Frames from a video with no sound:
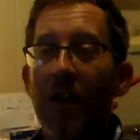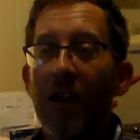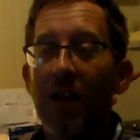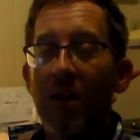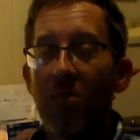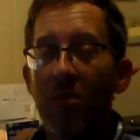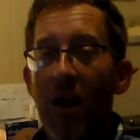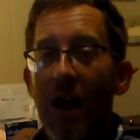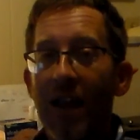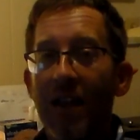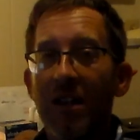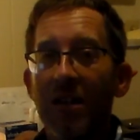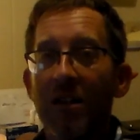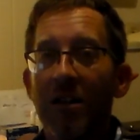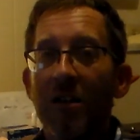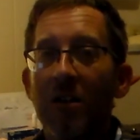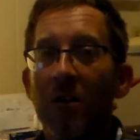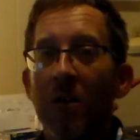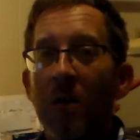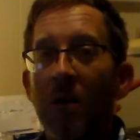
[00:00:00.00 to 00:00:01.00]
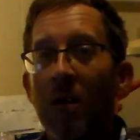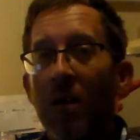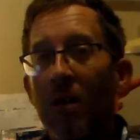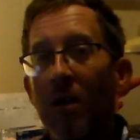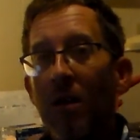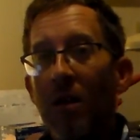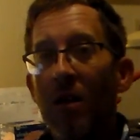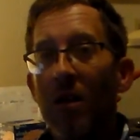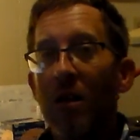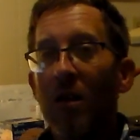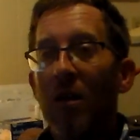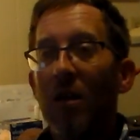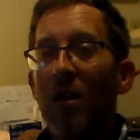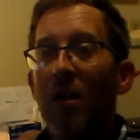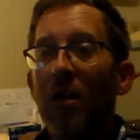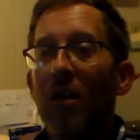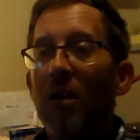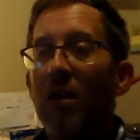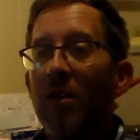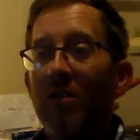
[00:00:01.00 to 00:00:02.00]
and it had a black interior,
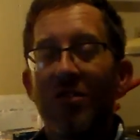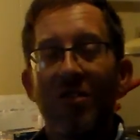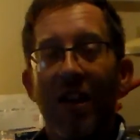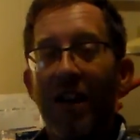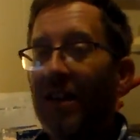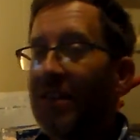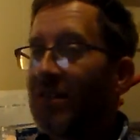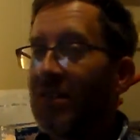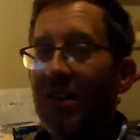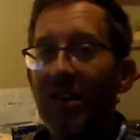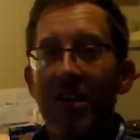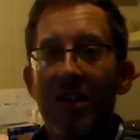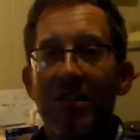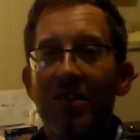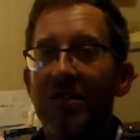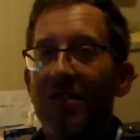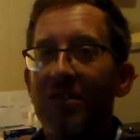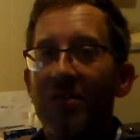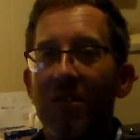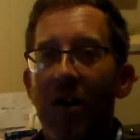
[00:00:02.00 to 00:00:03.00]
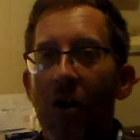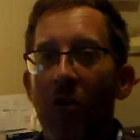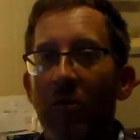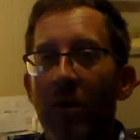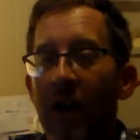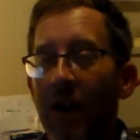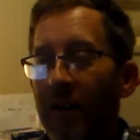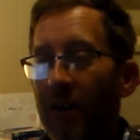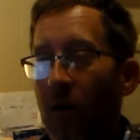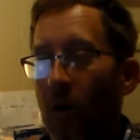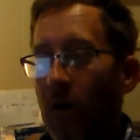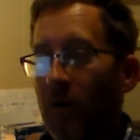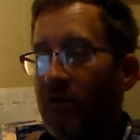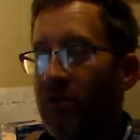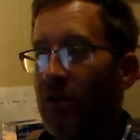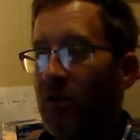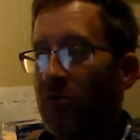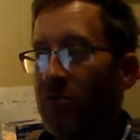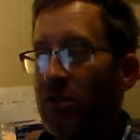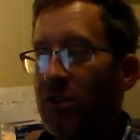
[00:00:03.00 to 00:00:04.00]
slant six, whole 9 yards.
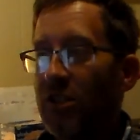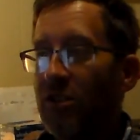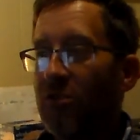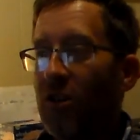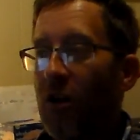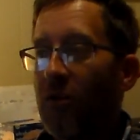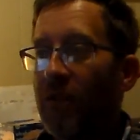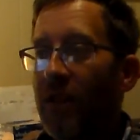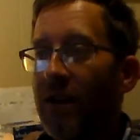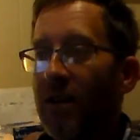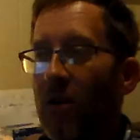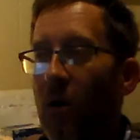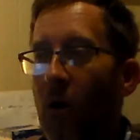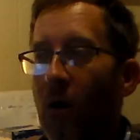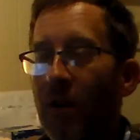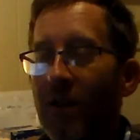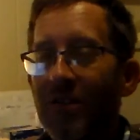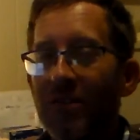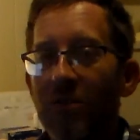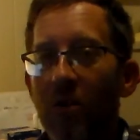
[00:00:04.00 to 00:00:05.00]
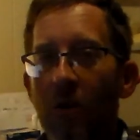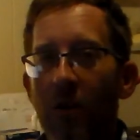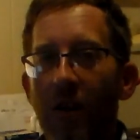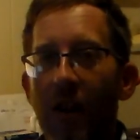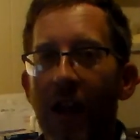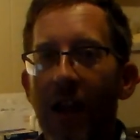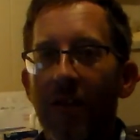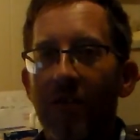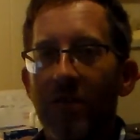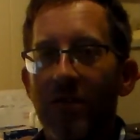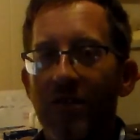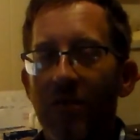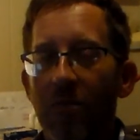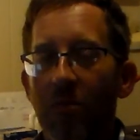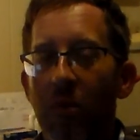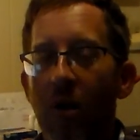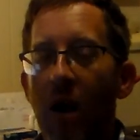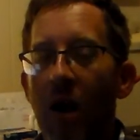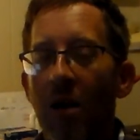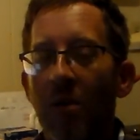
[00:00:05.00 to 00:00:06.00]
So she drove that car, and it started having some
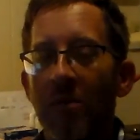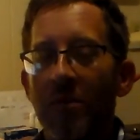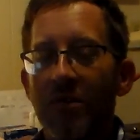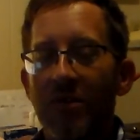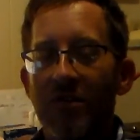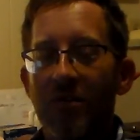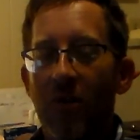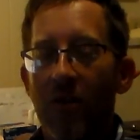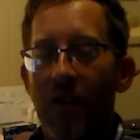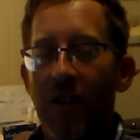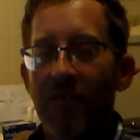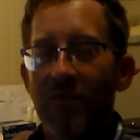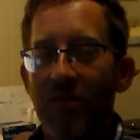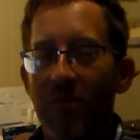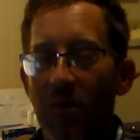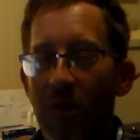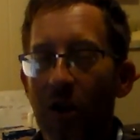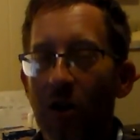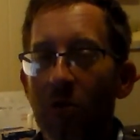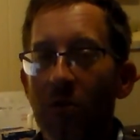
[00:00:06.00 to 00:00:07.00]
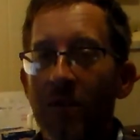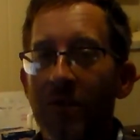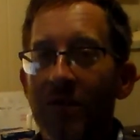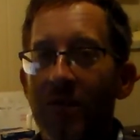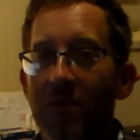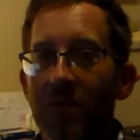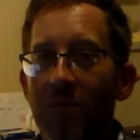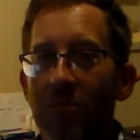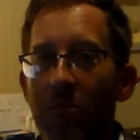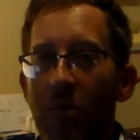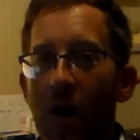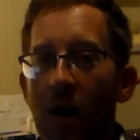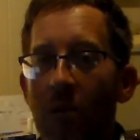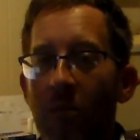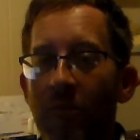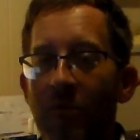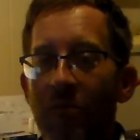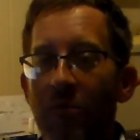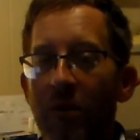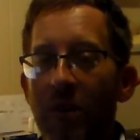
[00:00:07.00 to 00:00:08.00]
problems. It started having some cooling
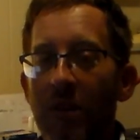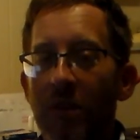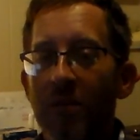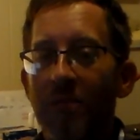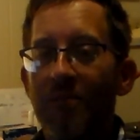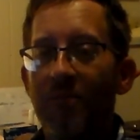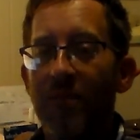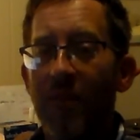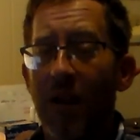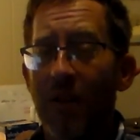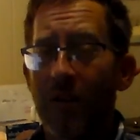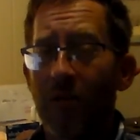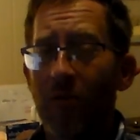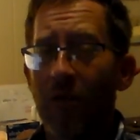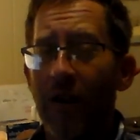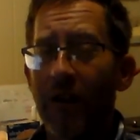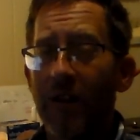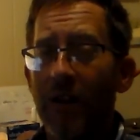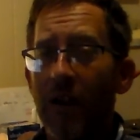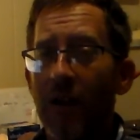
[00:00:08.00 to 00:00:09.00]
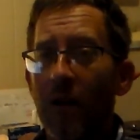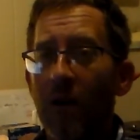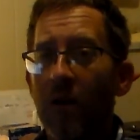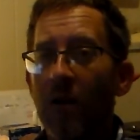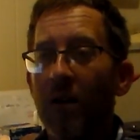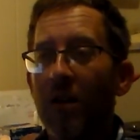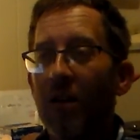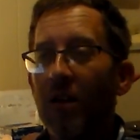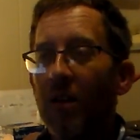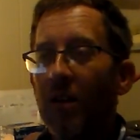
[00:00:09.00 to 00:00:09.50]
problems with it, like the radiator.